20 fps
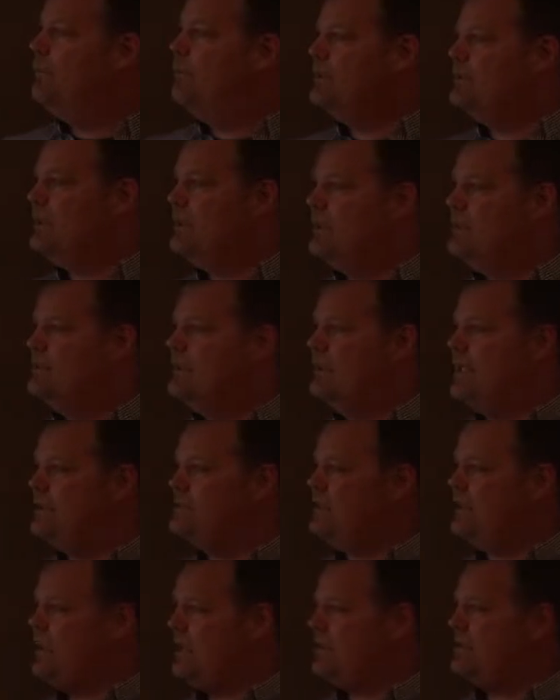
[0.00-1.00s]
which is an
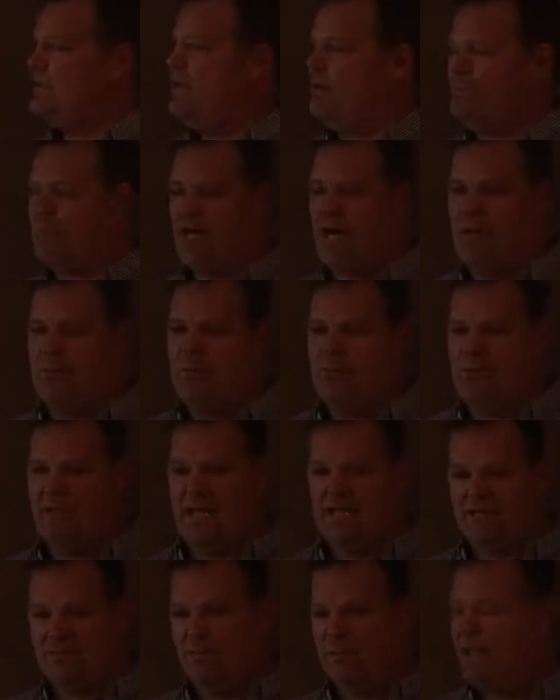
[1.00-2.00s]
introduction of the problem, an
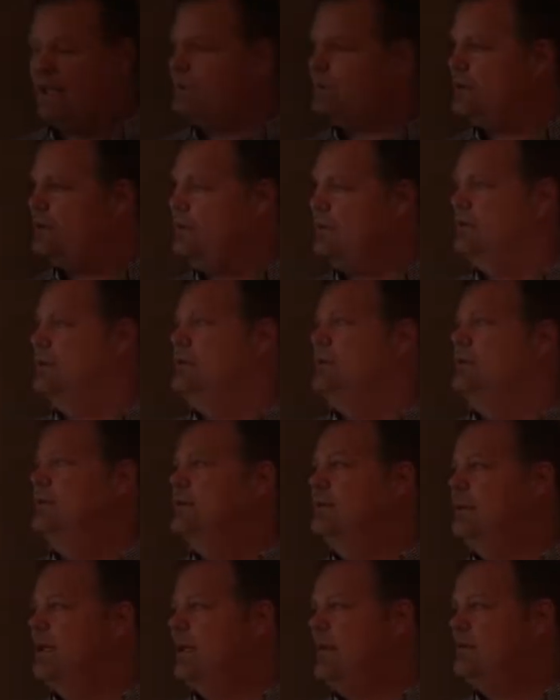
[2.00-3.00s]
explanation,
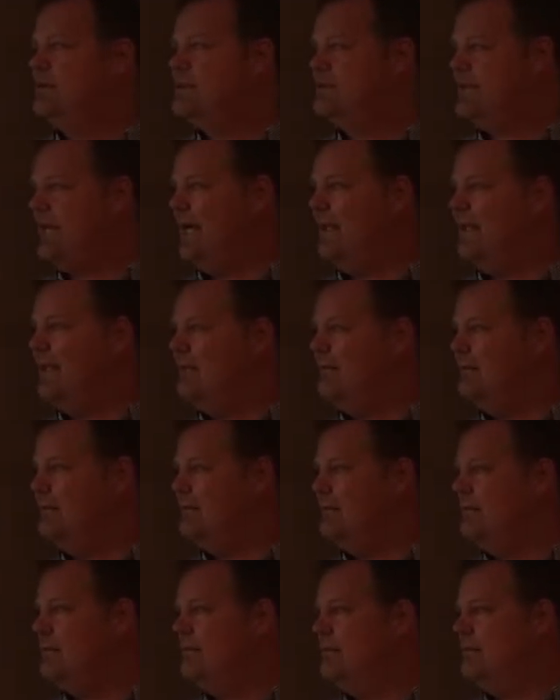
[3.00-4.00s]
silent
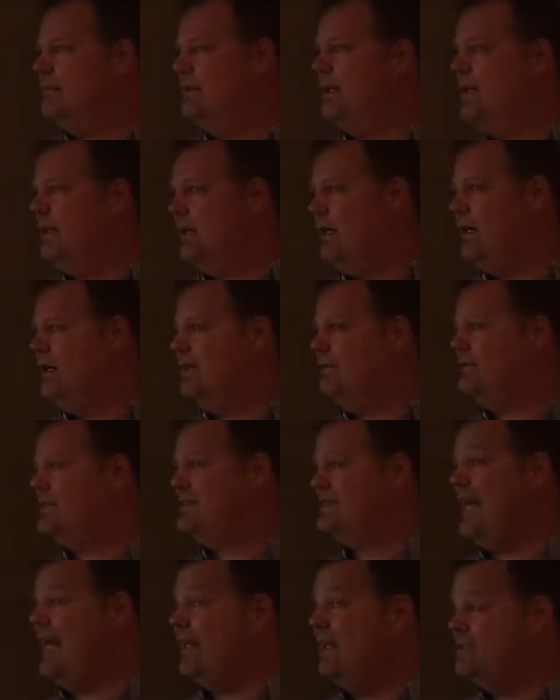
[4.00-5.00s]

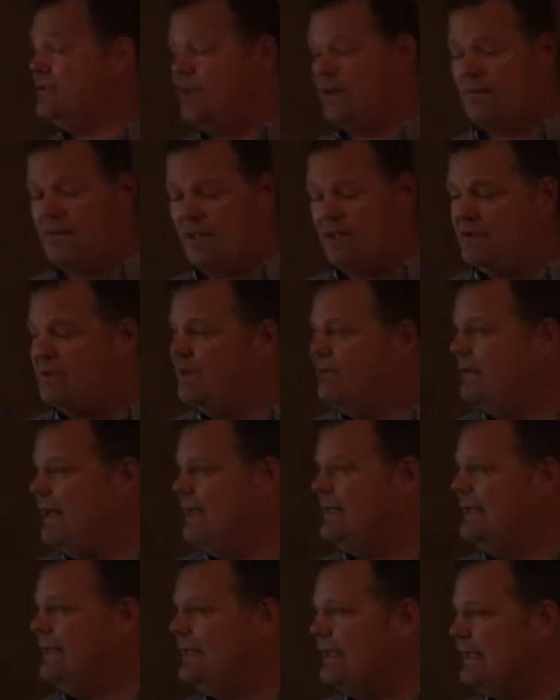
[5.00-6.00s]
generation of
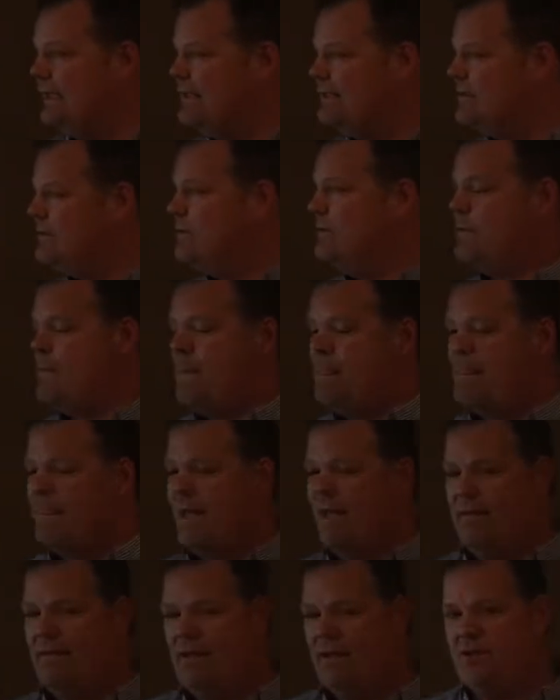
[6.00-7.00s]
ideas,
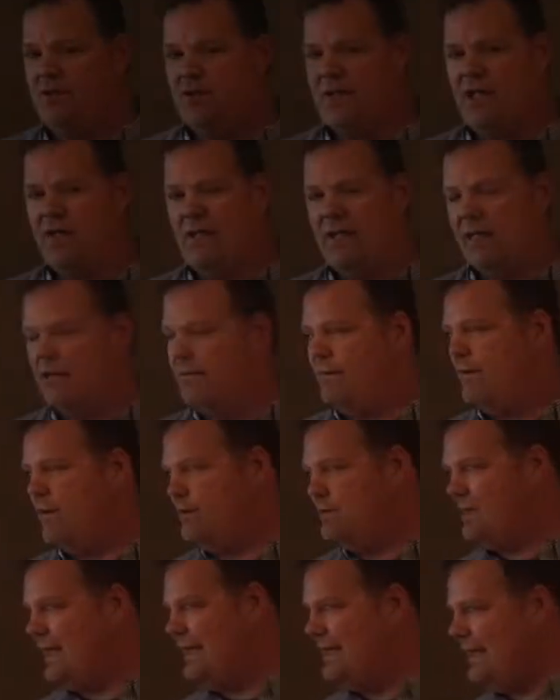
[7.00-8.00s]
and then sharing of
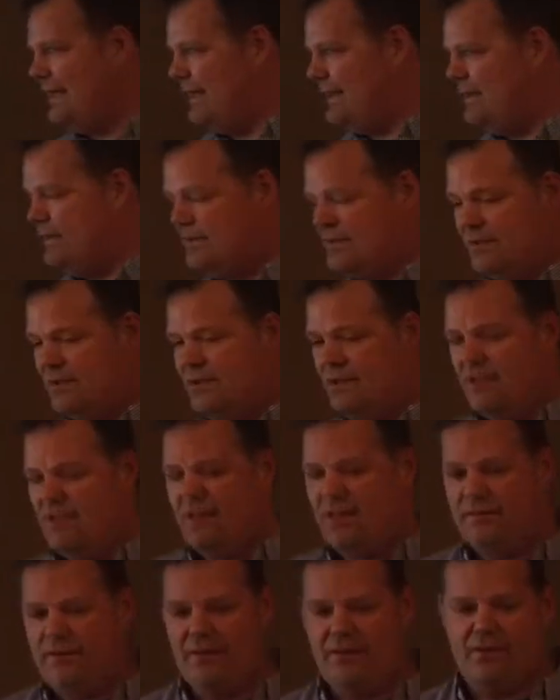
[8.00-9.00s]
those ideas,
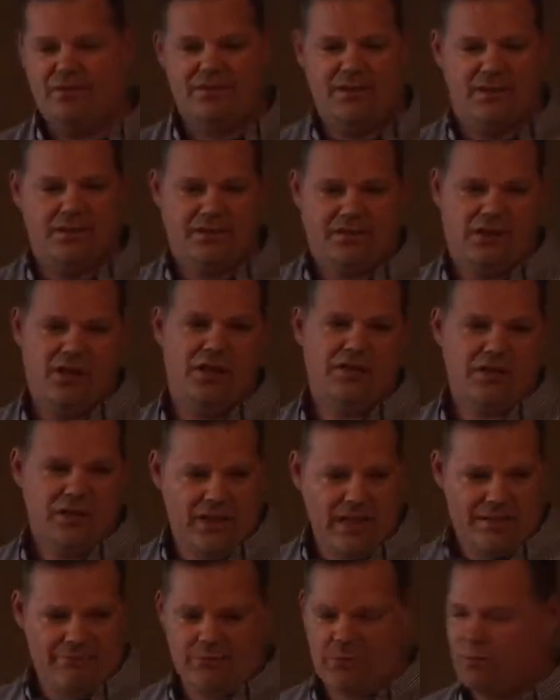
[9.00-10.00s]
and then there's a
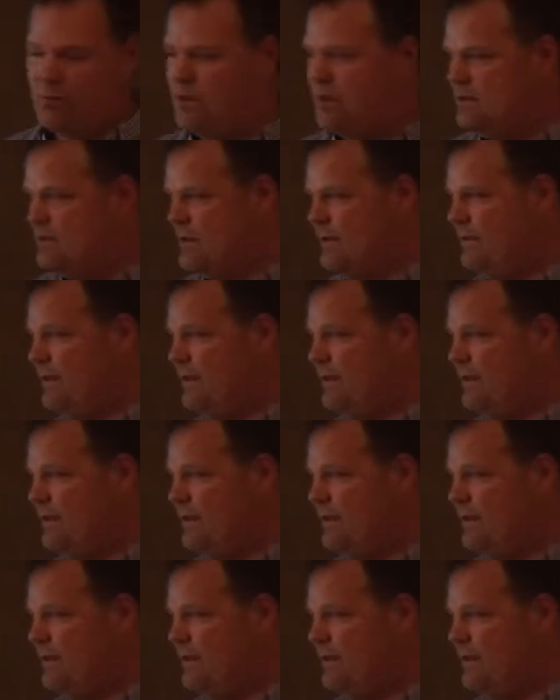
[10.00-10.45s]
discussion afterwards